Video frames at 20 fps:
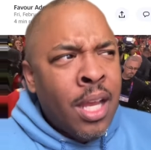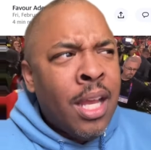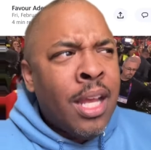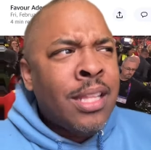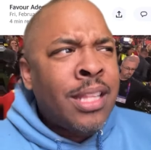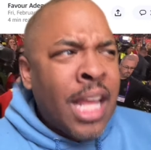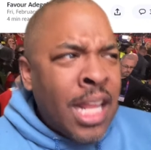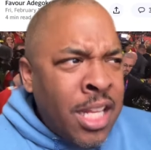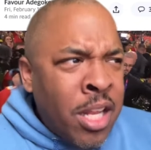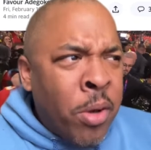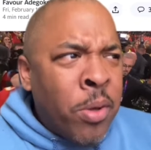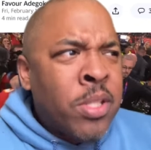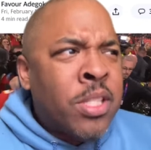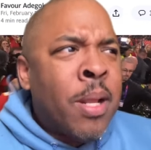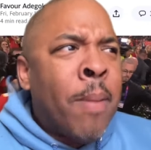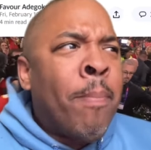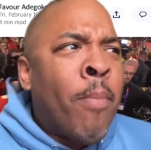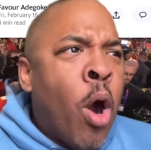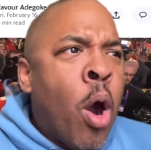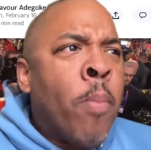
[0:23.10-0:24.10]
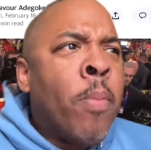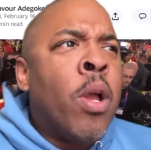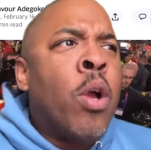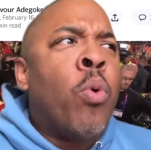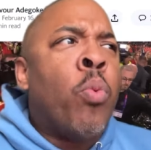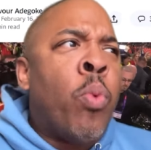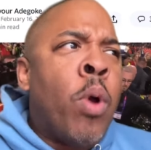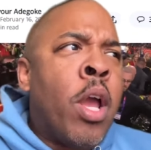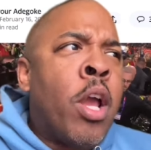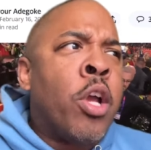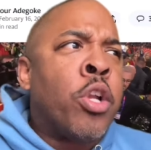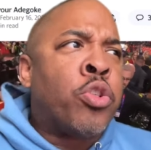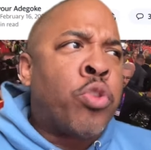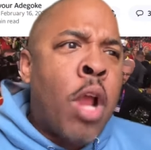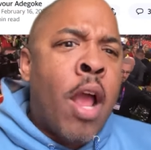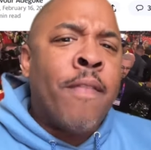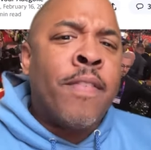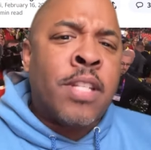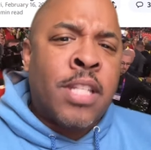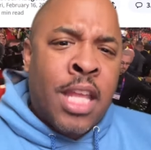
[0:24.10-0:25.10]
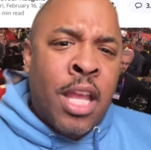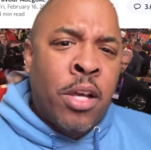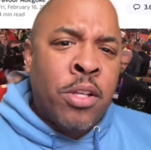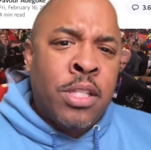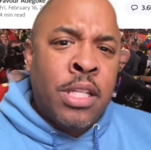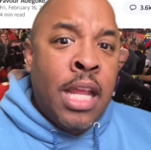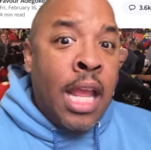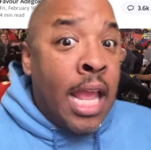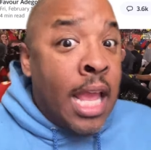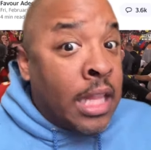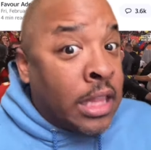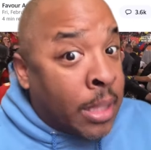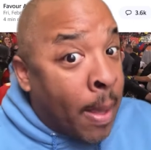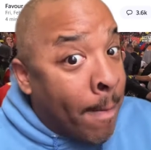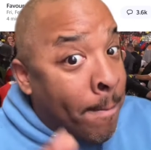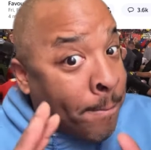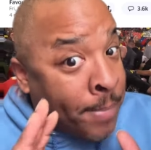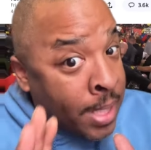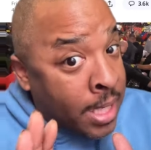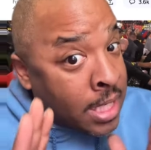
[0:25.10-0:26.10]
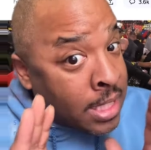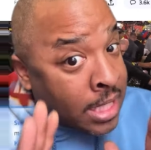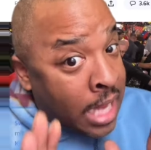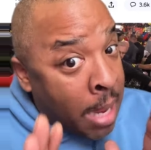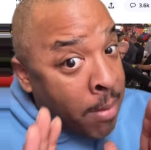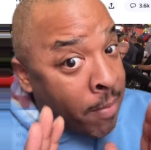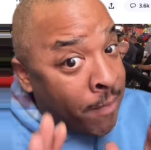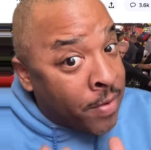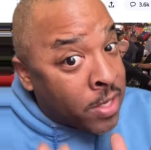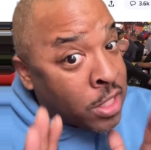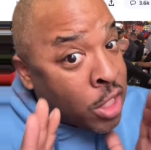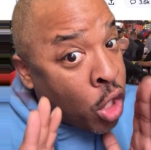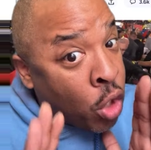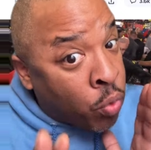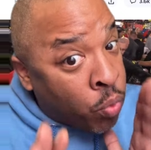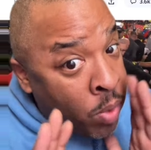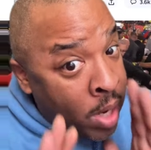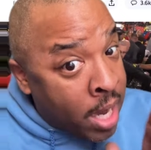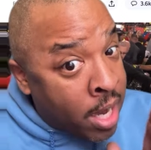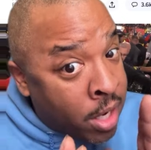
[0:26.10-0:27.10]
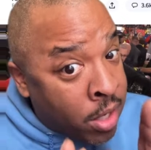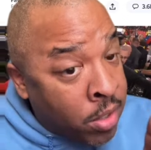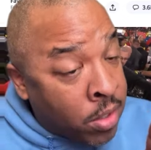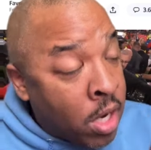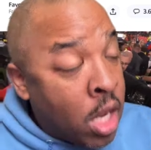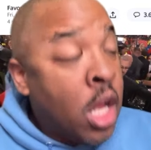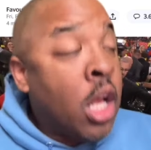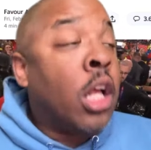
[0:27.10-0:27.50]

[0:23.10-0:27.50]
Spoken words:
they noticed a moment where Travis Kelce, in the biggest game of his career,